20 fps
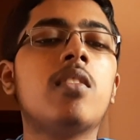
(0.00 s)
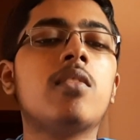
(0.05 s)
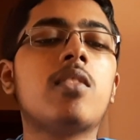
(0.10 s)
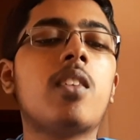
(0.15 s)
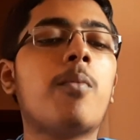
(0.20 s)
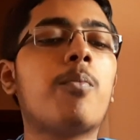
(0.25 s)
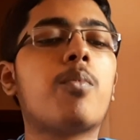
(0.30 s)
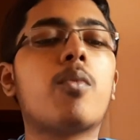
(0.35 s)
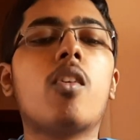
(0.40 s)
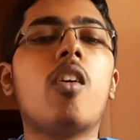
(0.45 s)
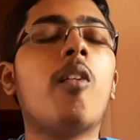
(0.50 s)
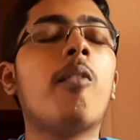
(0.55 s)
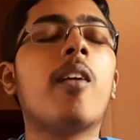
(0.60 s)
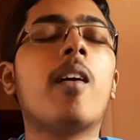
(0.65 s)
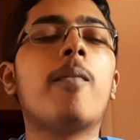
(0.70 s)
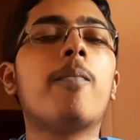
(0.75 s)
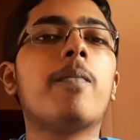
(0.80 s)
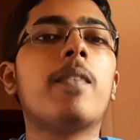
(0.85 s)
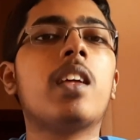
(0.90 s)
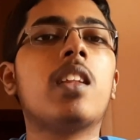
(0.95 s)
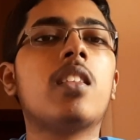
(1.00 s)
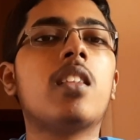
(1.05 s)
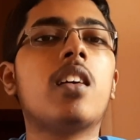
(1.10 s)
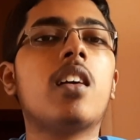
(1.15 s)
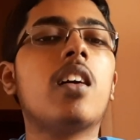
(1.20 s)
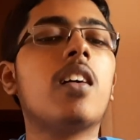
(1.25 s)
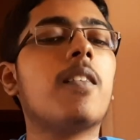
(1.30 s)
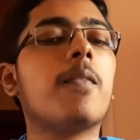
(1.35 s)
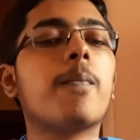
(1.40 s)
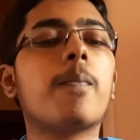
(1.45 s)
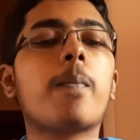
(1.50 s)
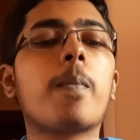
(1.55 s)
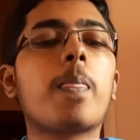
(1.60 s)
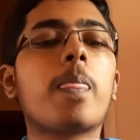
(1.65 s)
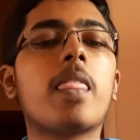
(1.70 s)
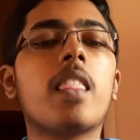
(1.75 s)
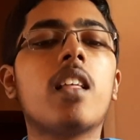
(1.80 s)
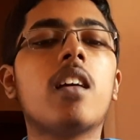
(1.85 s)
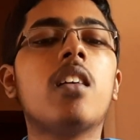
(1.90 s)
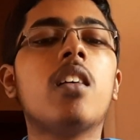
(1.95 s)
some problem,
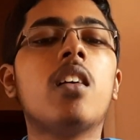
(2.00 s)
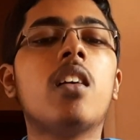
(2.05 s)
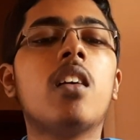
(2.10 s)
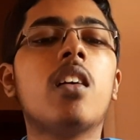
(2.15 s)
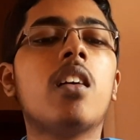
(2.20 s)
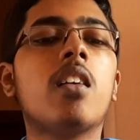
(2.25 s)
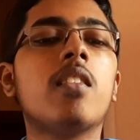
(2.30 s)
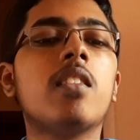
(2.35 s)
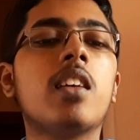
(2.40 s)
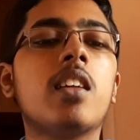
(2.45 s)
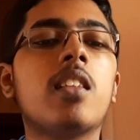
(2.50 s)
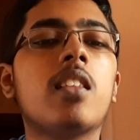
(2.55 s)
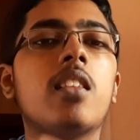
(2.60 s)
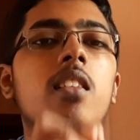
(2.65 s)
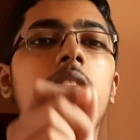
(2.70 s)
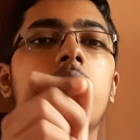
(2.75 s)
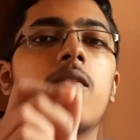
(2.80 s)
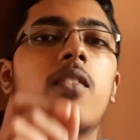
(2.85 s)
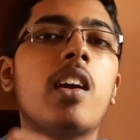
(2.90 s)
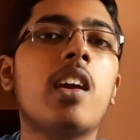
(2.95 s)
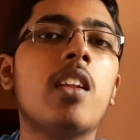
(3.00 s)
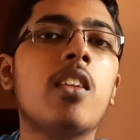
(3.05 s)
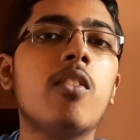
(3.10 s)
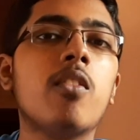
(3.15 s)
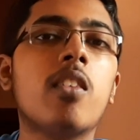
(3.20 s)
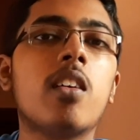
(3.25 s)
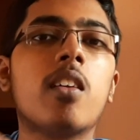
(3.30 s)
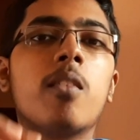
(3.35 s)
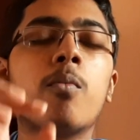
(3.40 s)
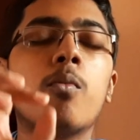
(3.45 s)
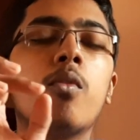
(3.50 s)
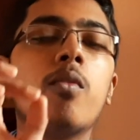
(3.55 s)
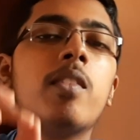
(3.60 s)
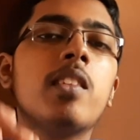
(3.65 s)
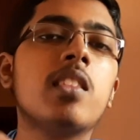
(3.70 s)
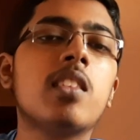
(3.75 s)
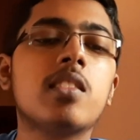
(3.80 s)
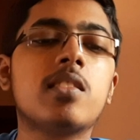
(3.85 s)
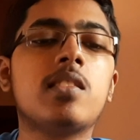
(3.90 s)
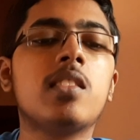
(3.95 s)
then while you are
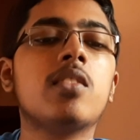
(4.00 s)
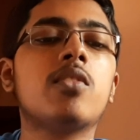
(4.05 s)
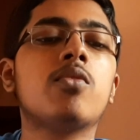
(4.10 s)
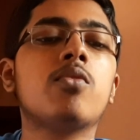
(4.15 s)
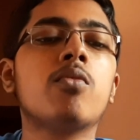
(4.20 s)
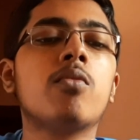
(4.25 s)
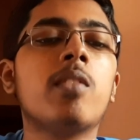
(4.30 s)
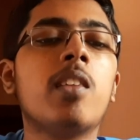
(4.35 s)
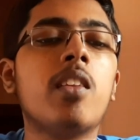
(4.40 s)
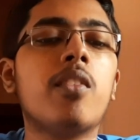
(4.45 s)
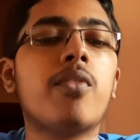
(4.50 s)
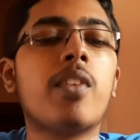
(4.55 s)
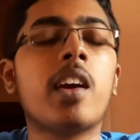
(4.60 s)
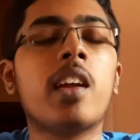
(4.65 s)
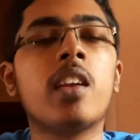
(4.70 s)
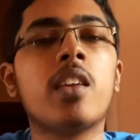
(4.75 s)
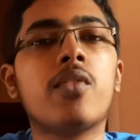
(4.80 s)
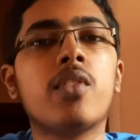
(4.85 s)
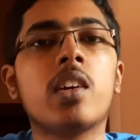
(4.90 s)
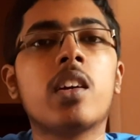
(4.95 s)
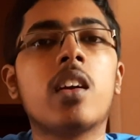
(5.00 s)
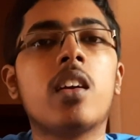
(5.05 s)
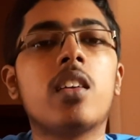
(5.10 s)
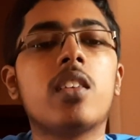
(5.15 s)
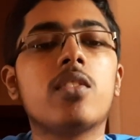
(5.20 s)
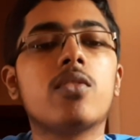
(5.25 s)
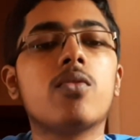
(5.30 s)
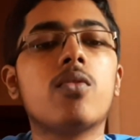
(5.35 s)
moving the sticks you will find difficulty.